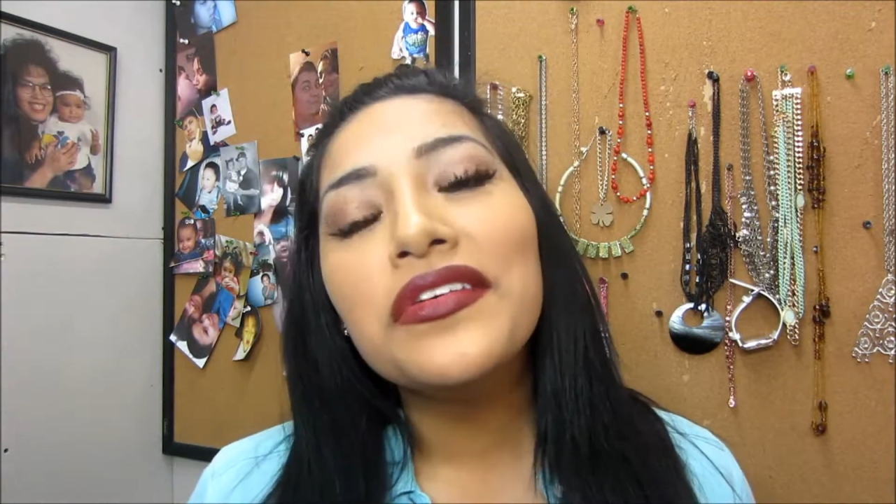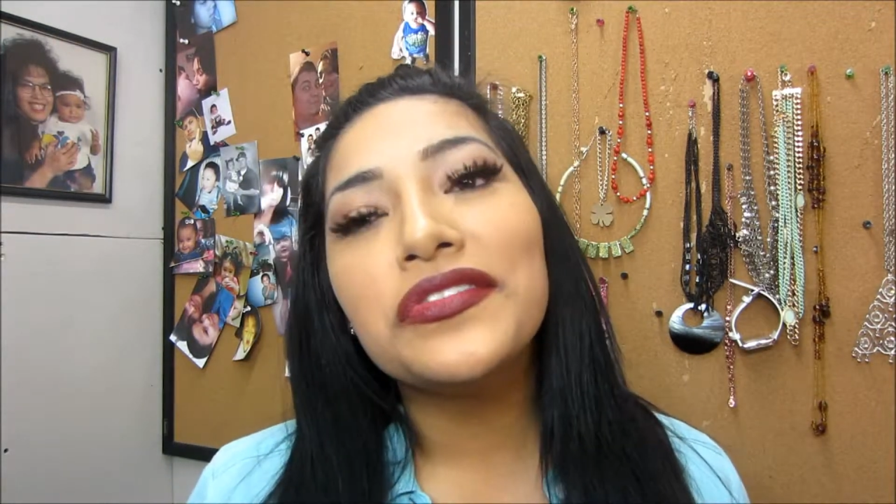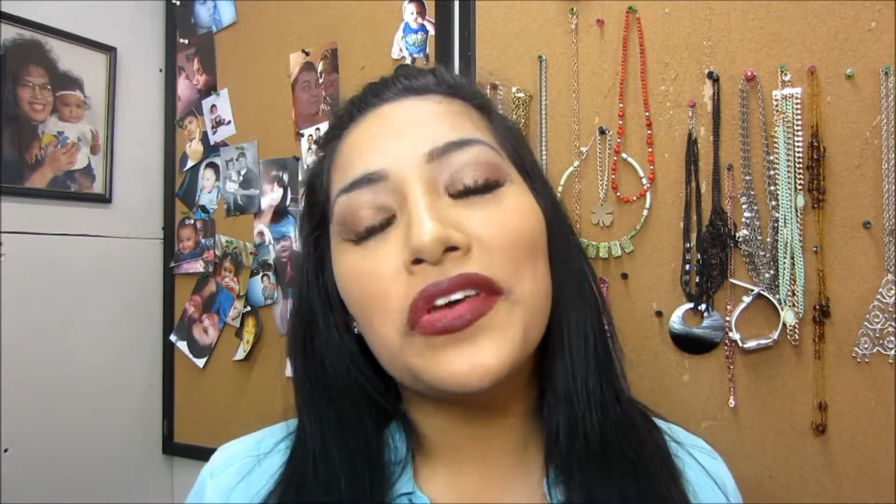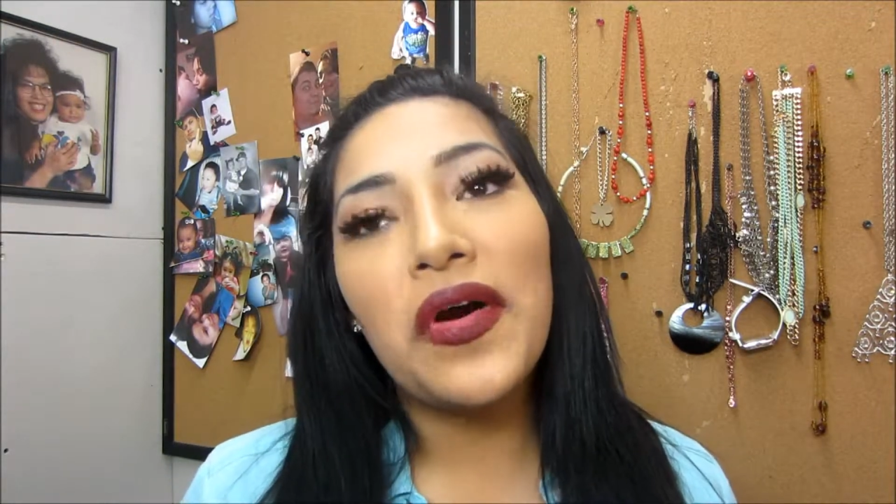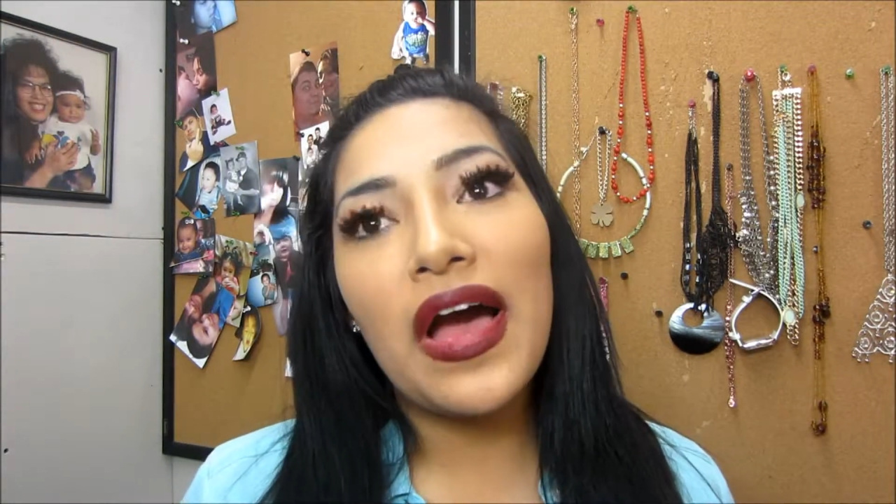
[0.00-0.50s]

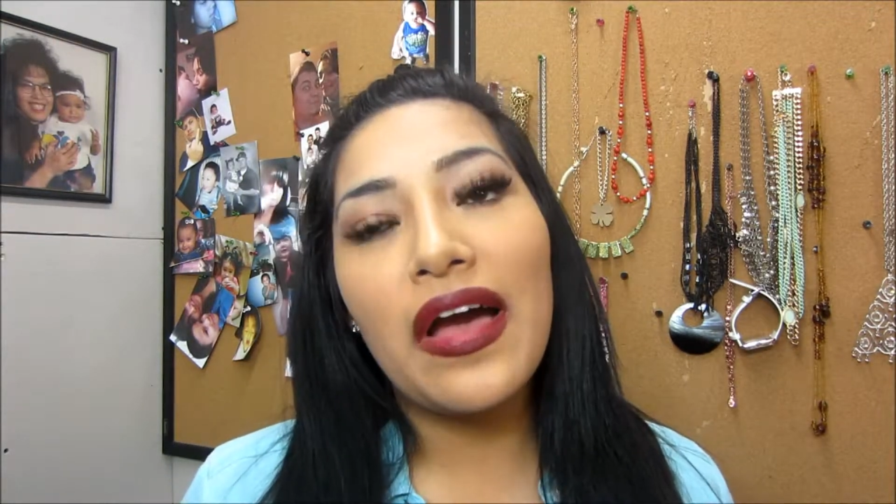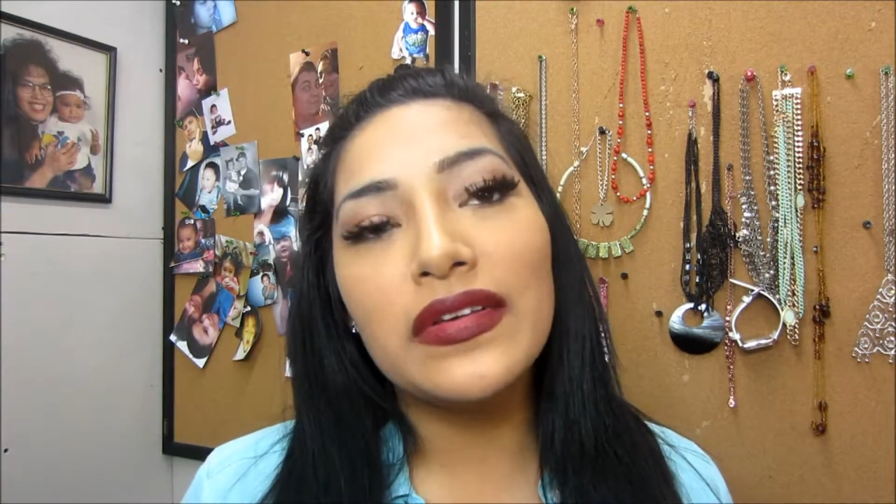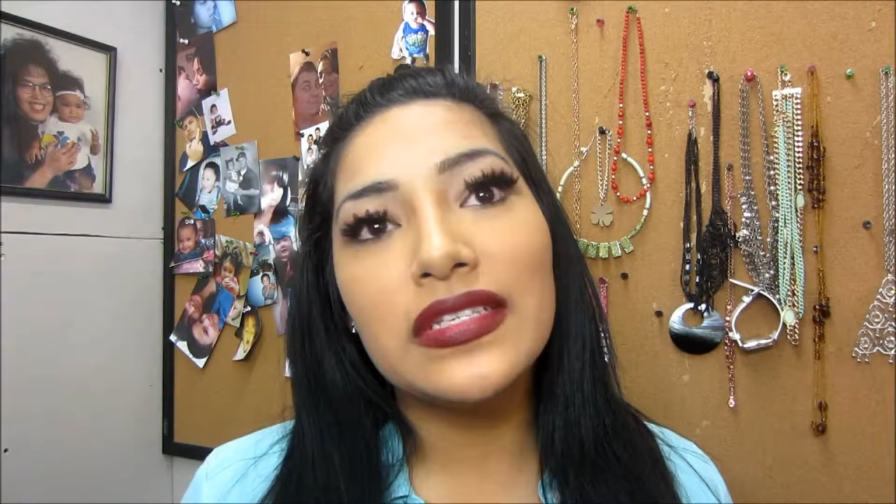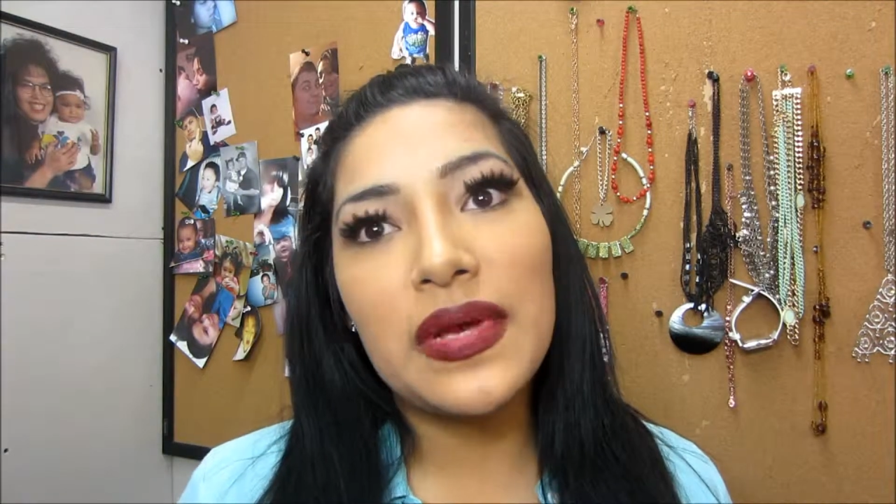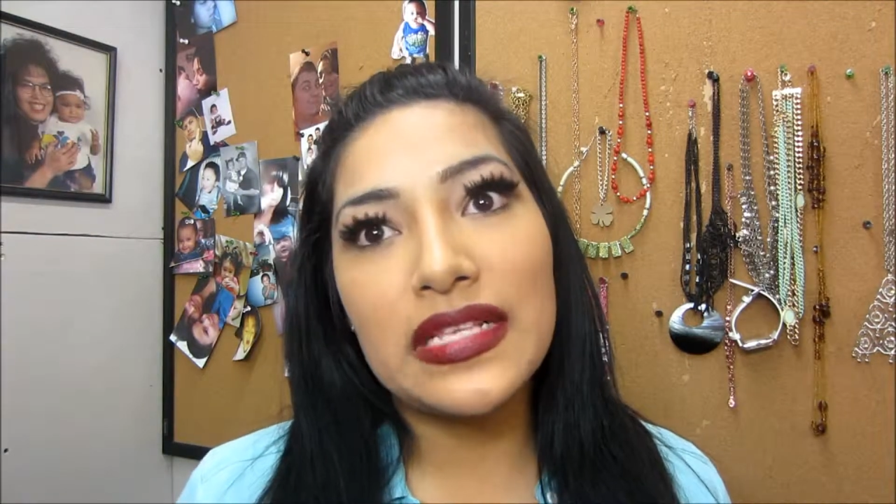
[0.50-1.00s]
So I
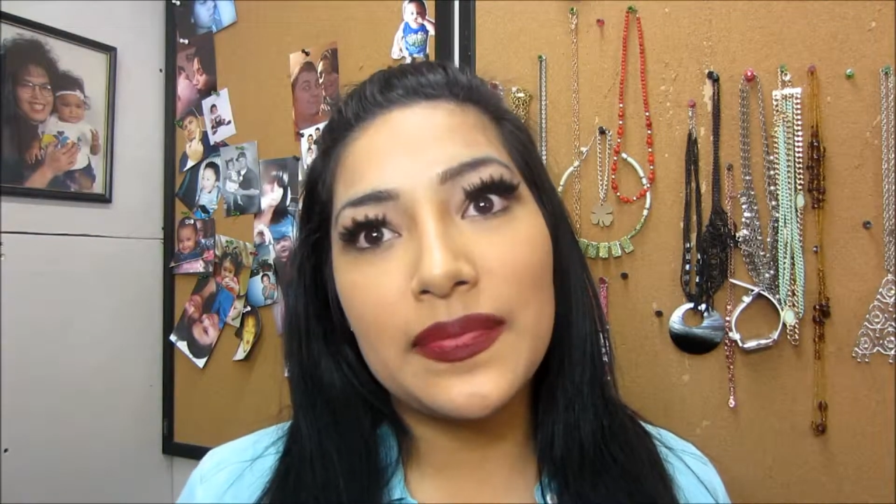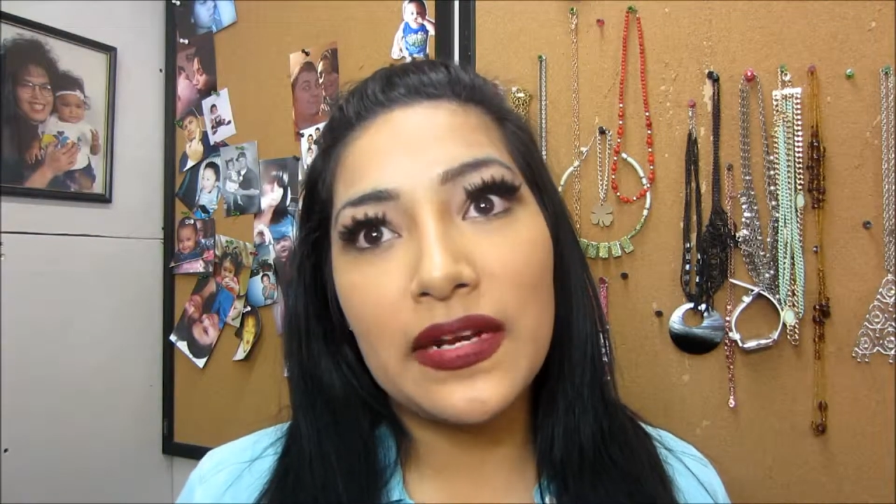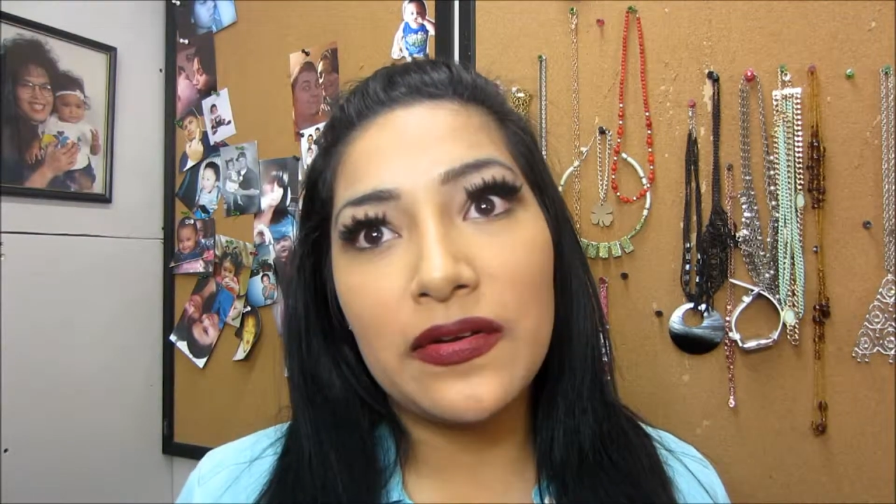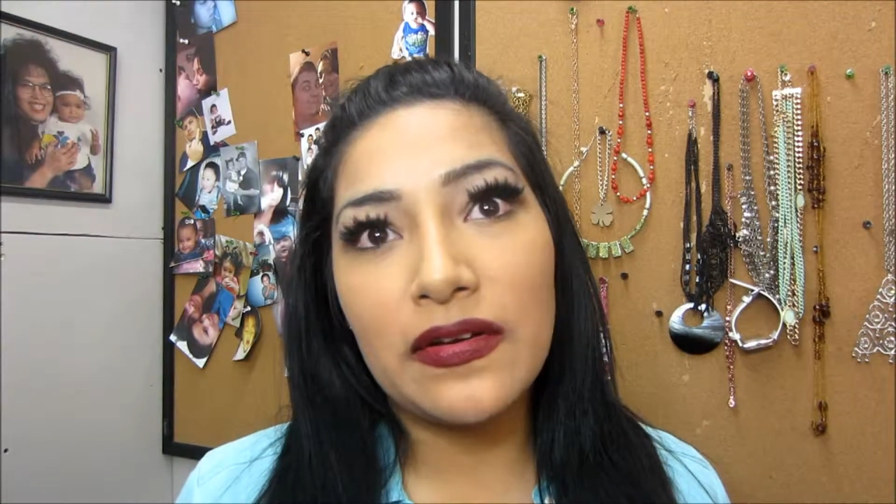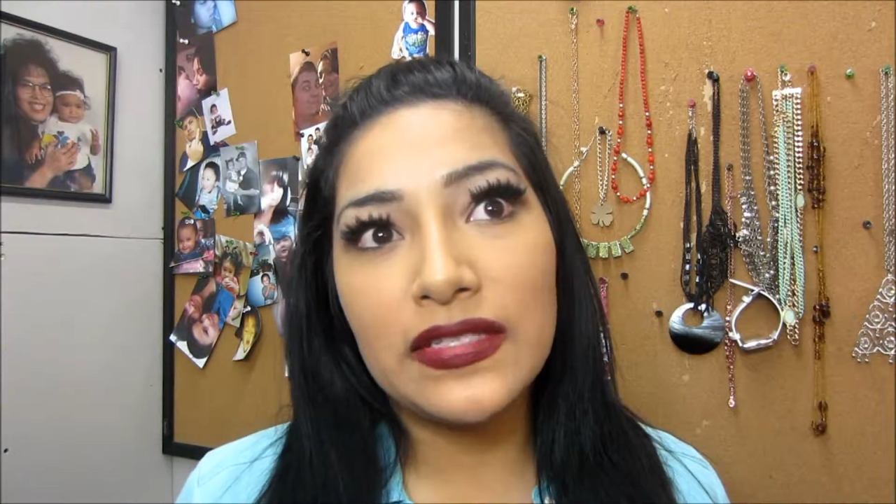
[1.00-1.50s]
was
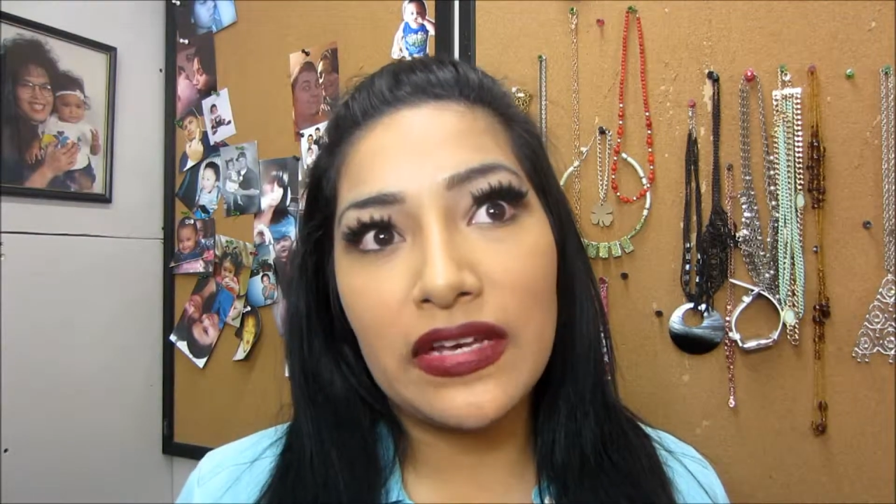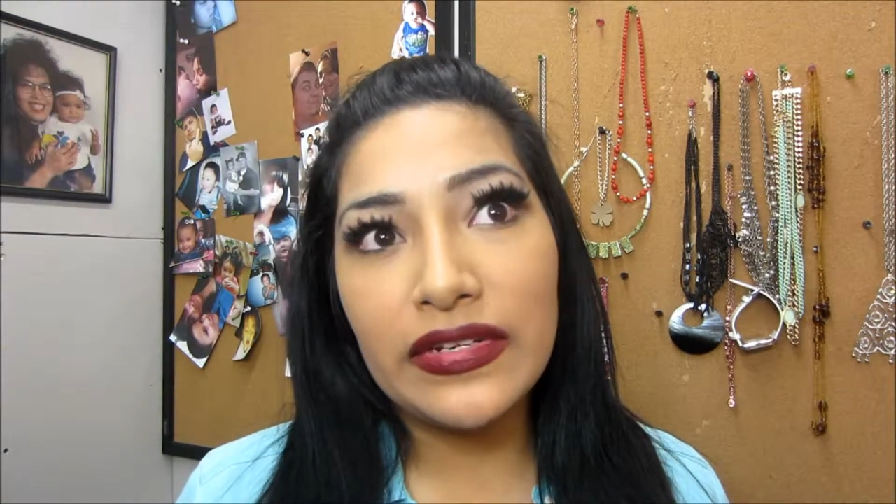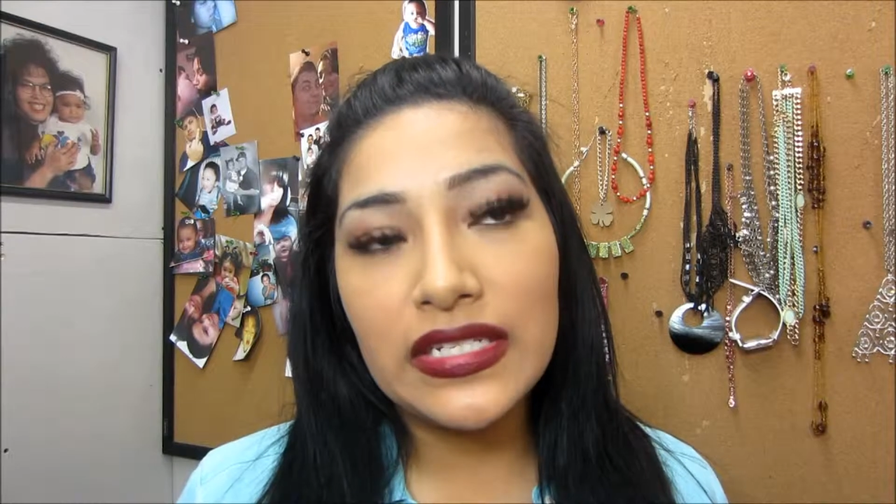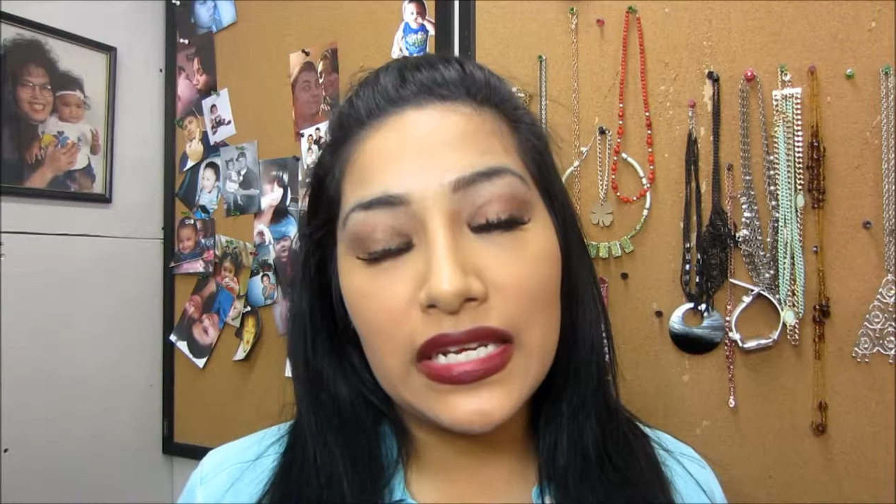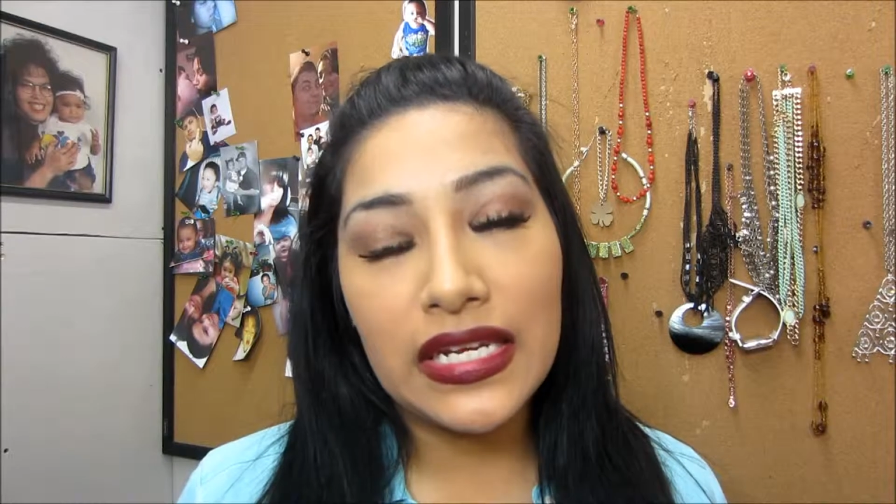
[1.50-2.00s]
emancipated when I was
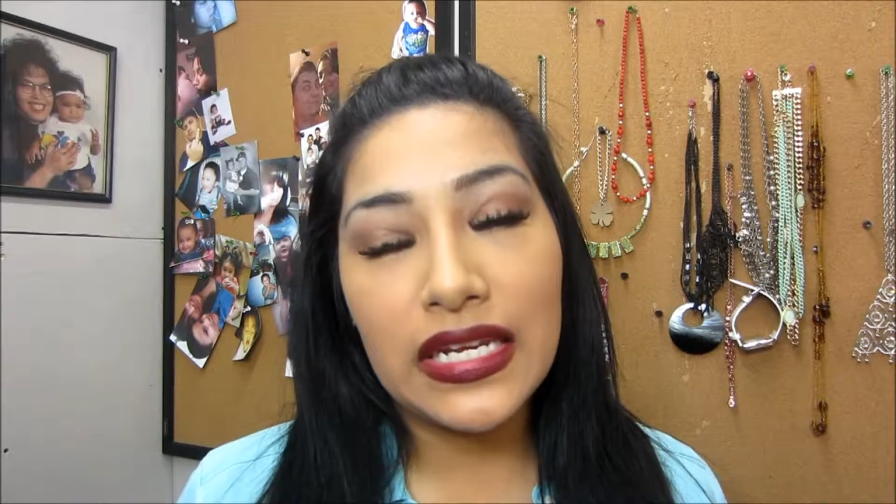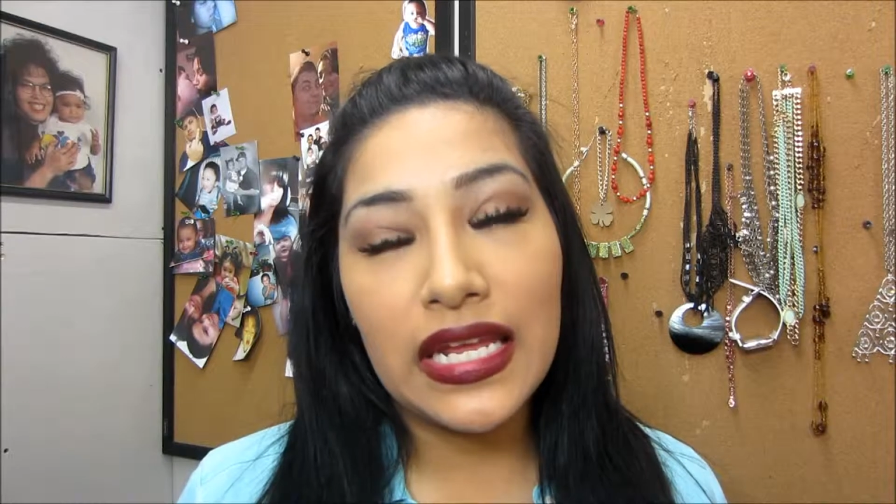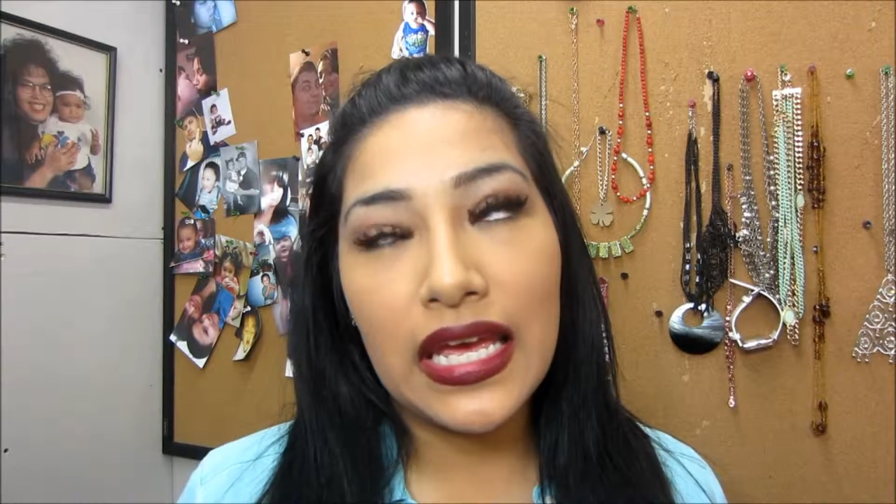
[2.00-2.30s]
17,